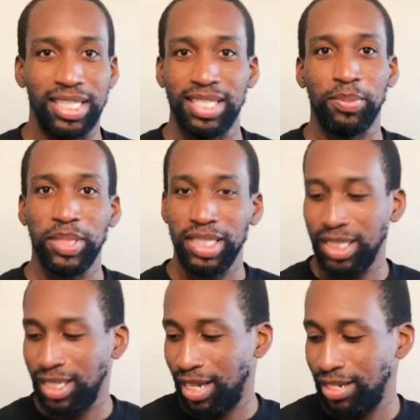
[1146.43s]
in this
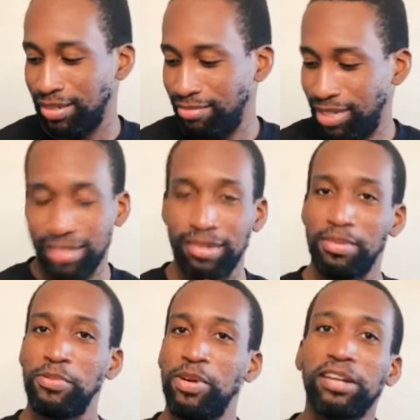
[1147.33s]
book and it's all
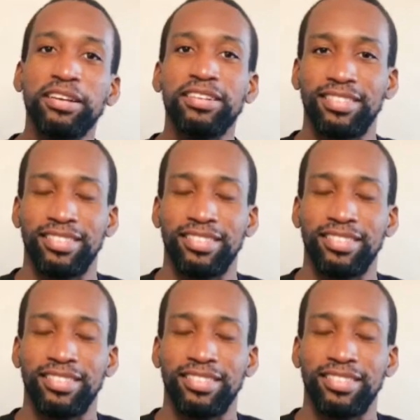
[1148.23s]
about water